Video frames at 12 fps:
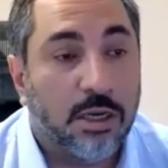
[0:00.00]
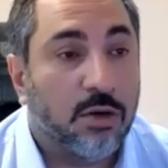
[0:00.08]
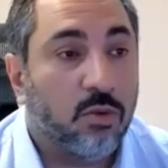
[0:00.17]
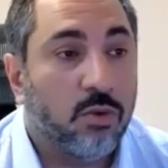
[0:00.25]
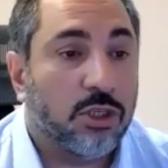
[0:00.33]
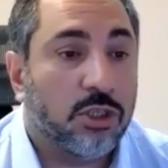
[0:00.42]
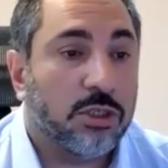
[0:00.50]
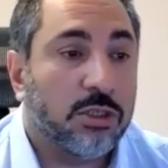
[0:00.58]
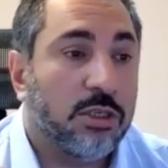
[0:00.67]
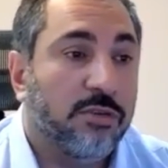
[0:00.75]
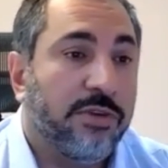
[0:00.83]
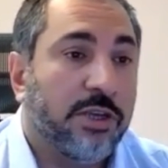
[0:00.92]
which
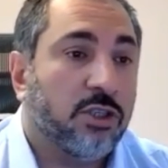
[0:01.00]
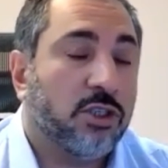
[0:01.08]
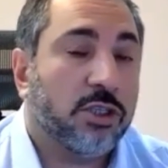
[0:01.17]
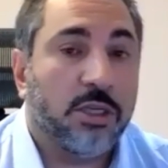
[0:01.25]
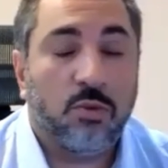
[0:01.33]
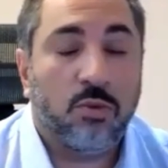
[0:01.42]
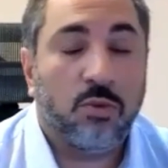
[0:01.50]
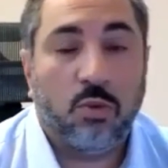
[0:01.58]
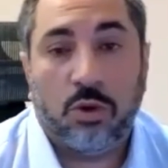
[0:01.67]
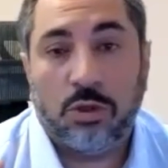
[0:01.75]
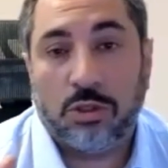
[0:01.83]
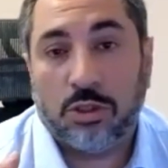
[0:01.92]
eventually
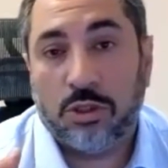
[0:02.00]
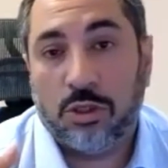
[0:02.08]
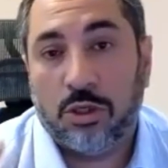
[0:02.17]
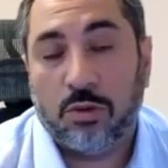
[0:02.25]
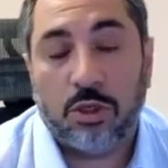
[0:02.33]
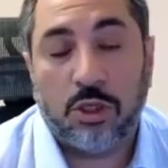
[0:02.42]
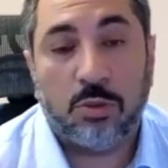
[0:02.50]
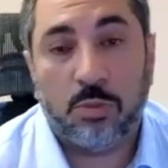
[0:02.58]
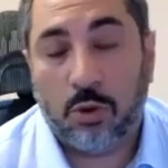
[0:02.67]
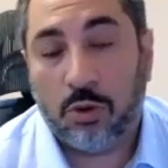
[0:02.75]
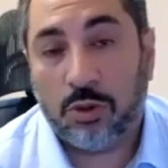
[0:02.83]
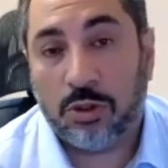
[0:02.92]
was,
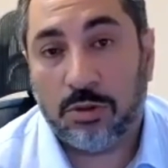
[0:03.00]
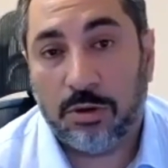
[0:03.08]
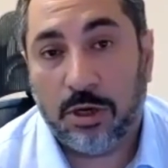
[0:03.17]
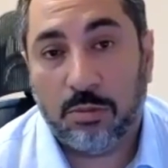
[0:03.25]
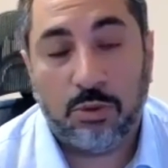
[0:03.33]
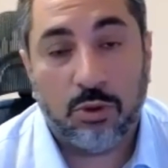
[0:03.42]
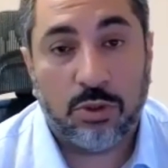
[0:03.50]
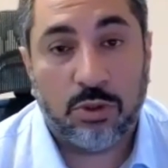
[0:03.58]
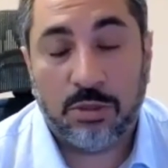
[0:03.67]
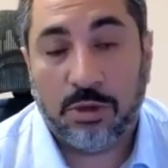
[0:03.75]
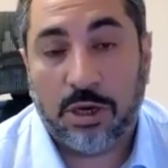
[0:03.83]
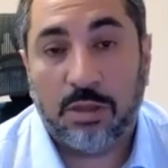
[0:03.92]
dispersed brutally
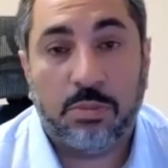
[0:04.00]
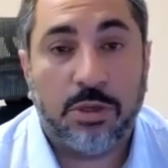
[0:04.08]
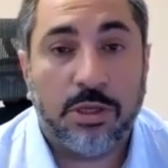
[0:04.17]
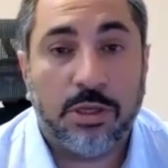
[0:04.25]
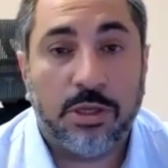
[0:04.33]
by the police